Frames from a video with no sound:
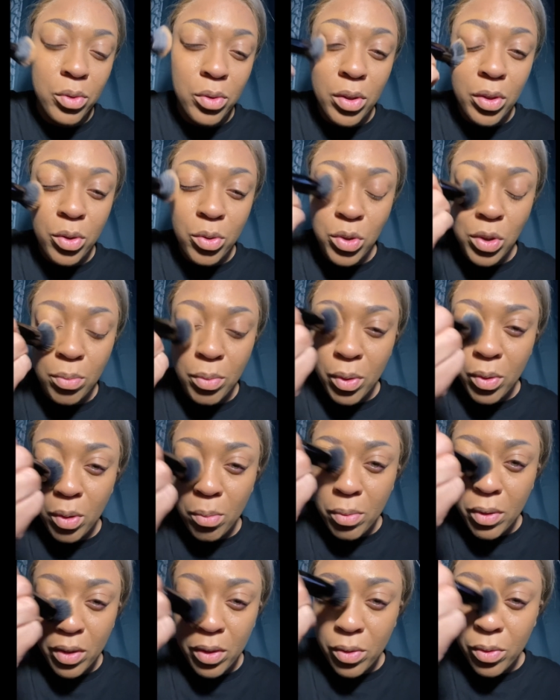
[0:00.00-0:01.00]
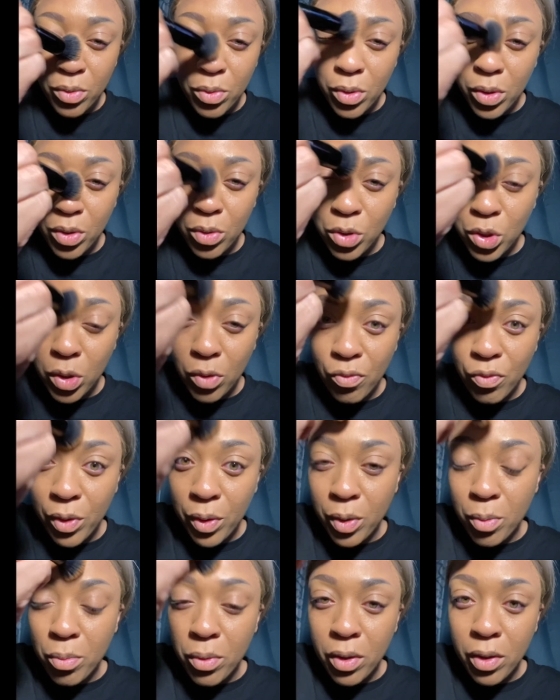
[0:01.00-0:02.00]
You can use a beauty blender, you can use your
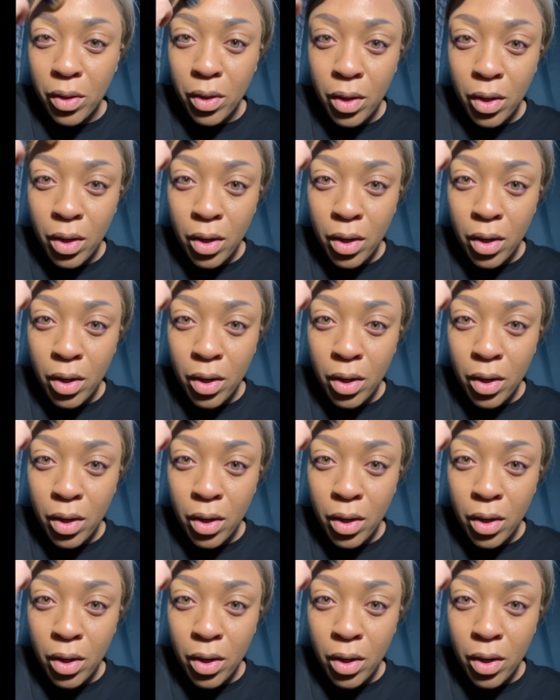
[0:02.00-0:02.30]
finger, but